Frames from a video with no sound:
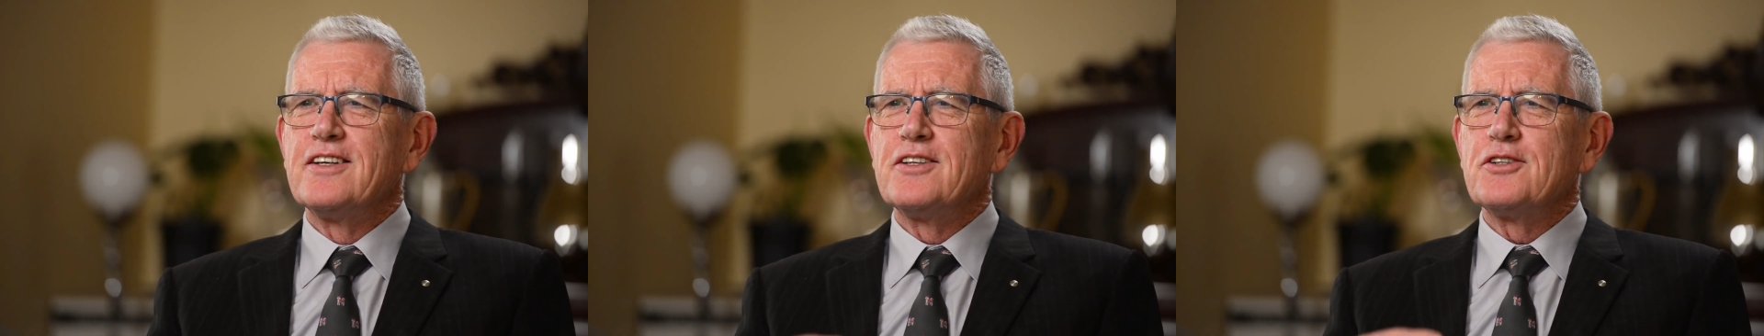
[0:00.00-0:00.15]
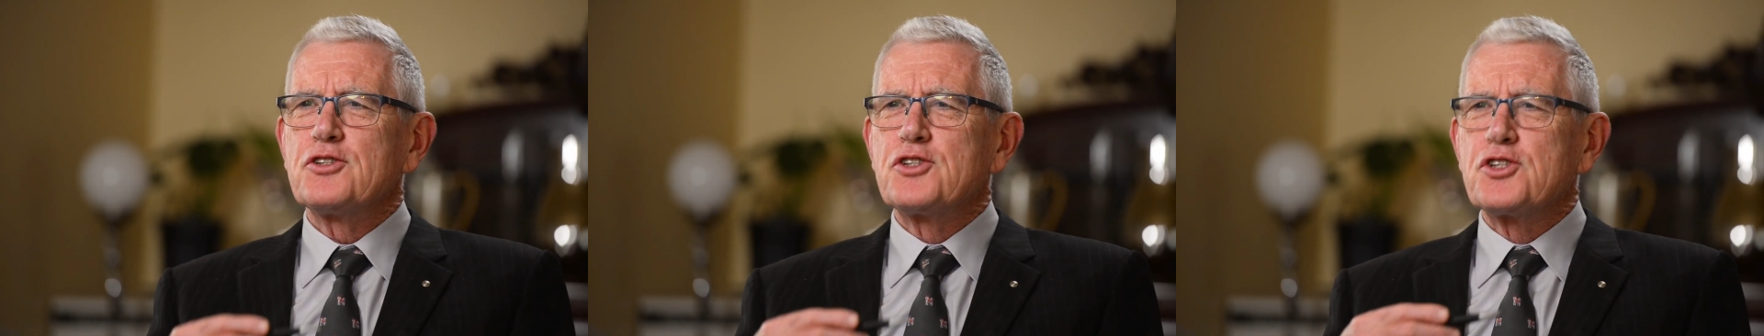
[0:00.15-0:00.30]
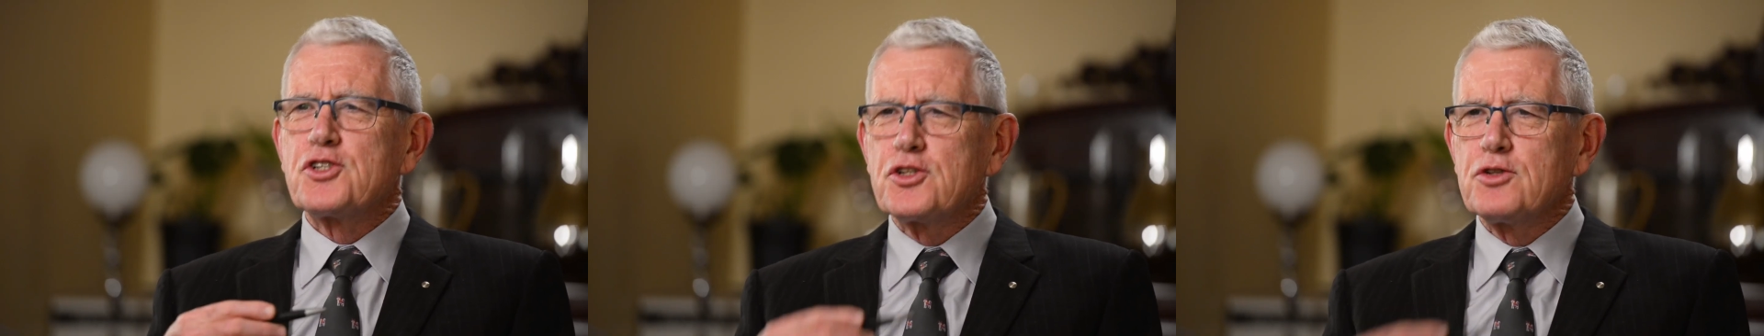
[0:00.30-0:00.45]

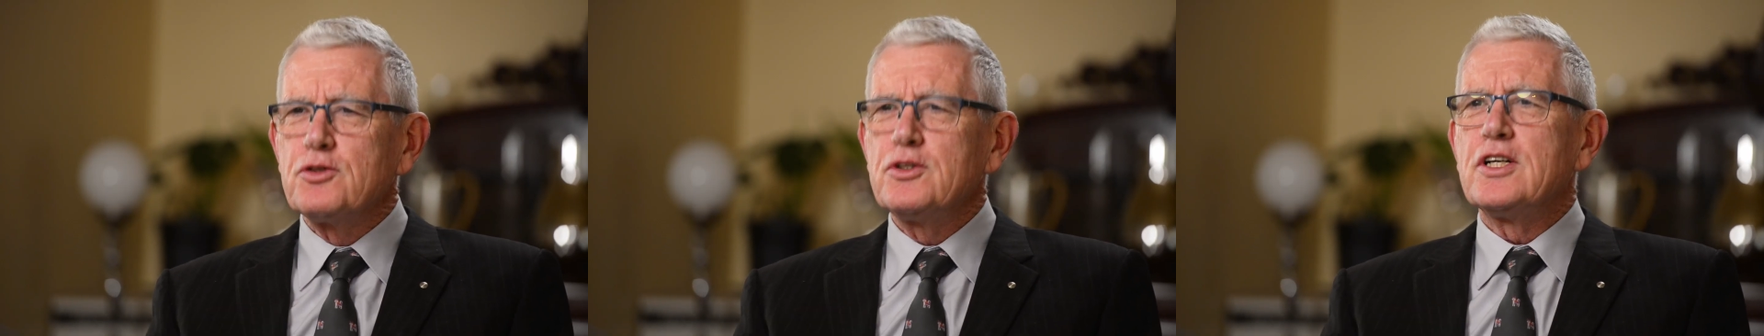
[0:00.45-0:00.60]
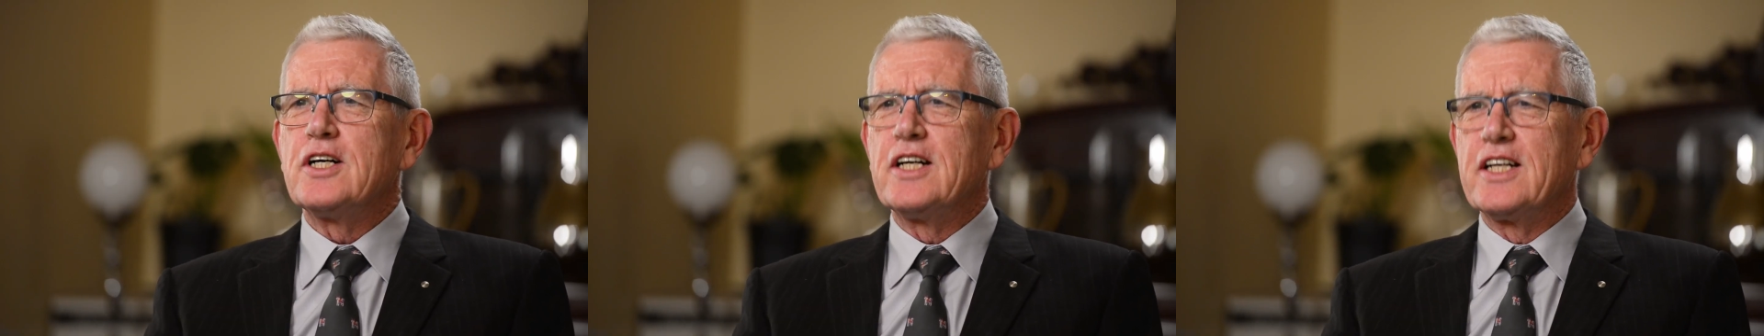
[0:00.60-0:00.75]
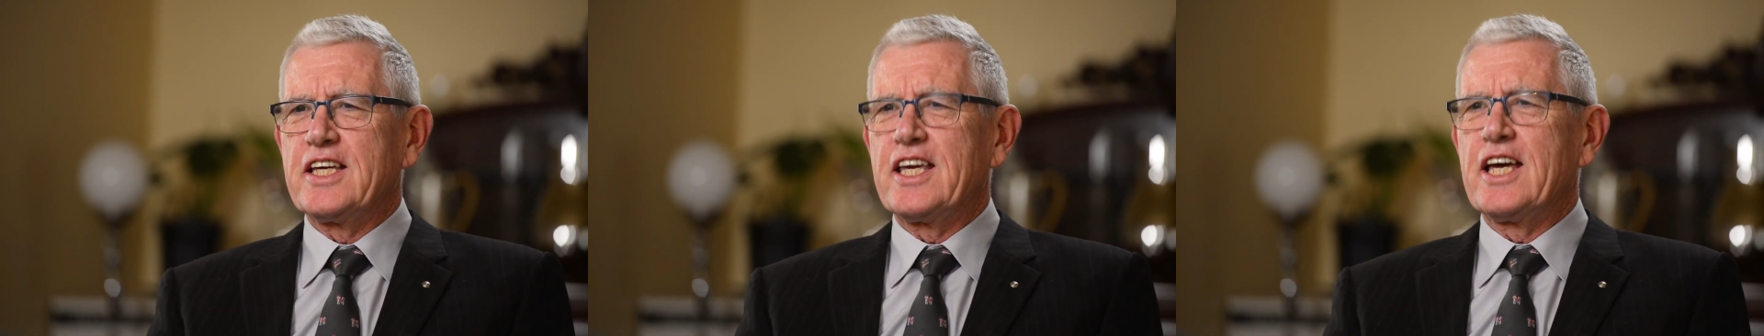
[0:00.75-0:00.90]
should
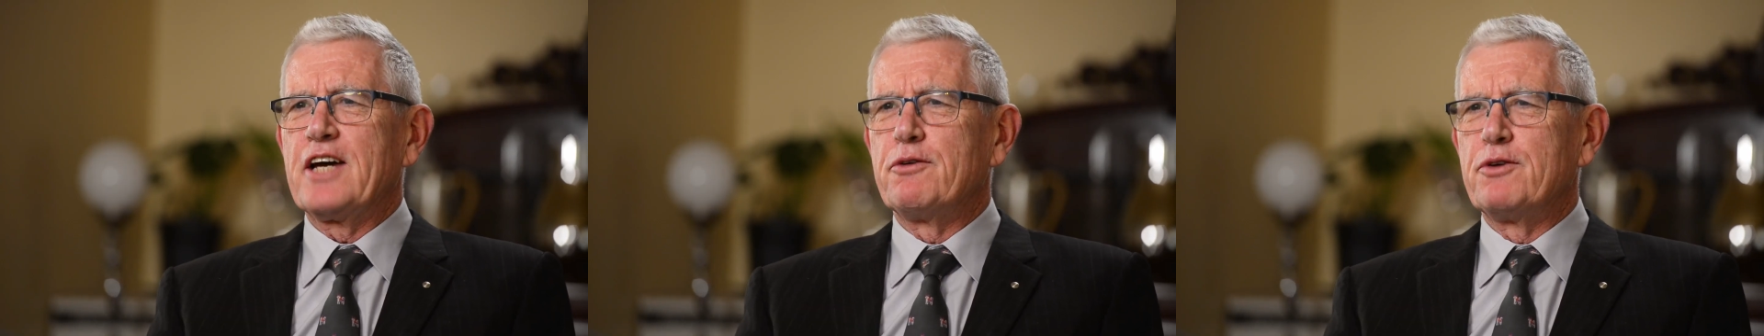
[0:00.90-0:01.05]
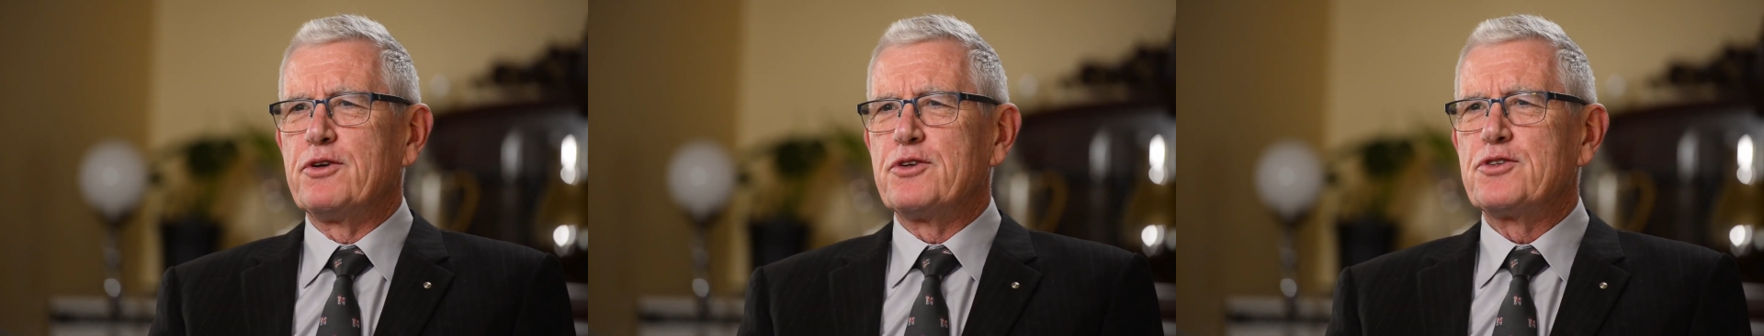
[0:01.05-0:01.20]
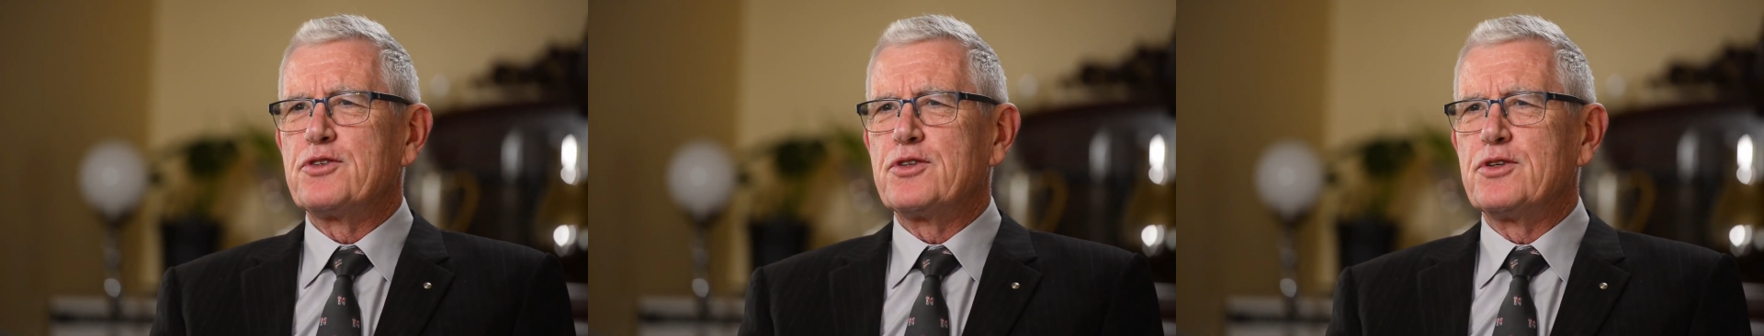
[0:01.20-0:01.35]
I go
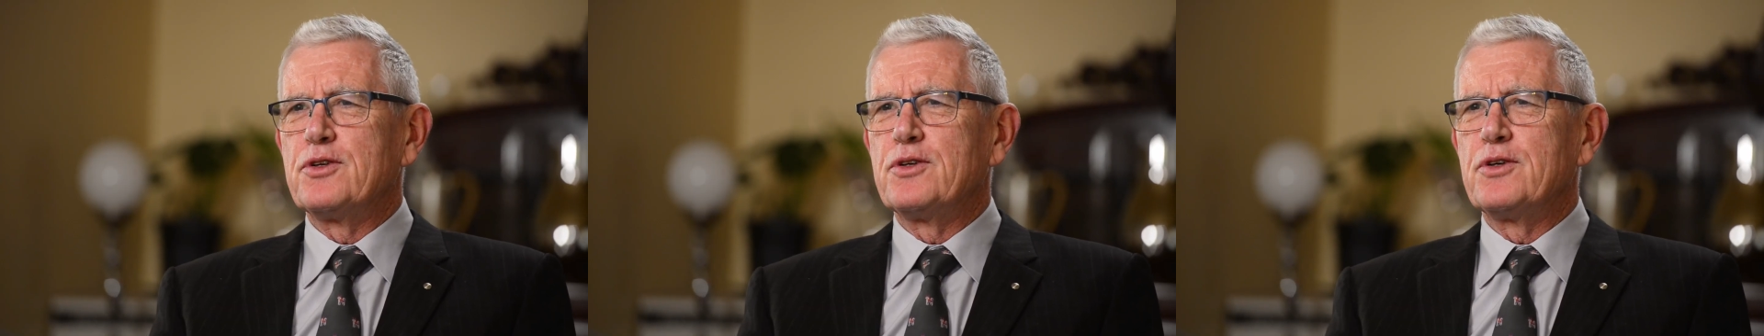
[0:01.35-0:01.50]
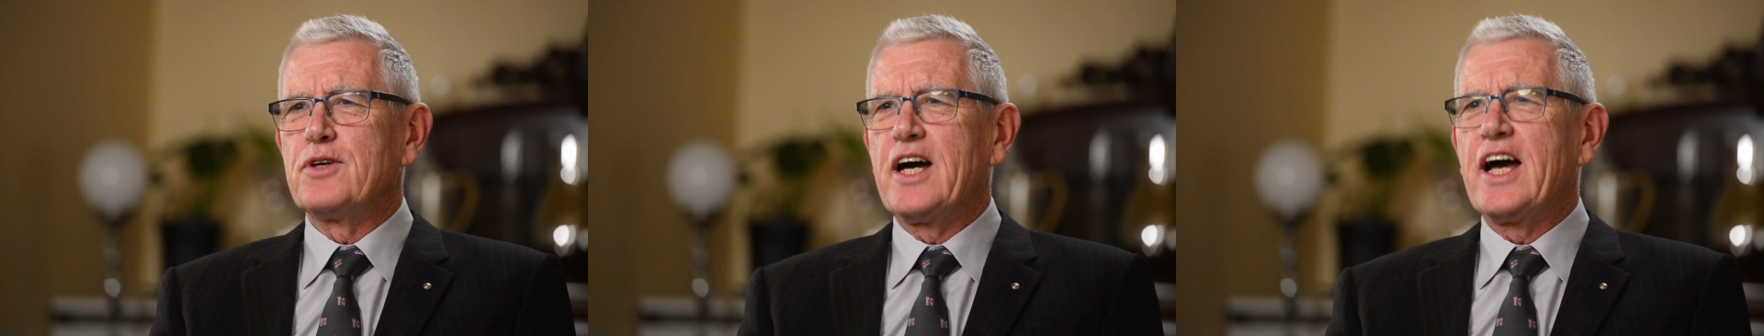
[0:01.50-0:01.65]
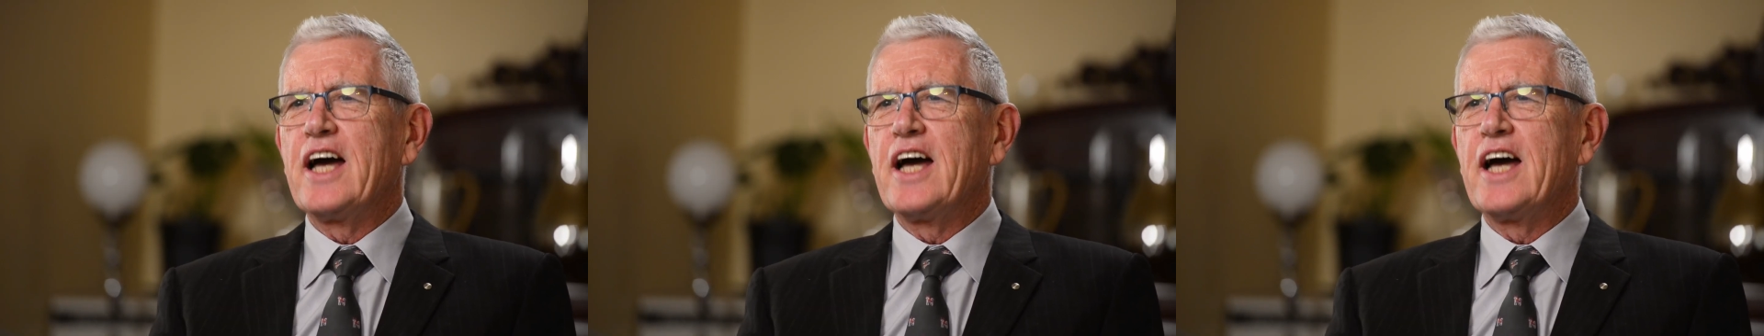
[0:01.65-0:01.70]
into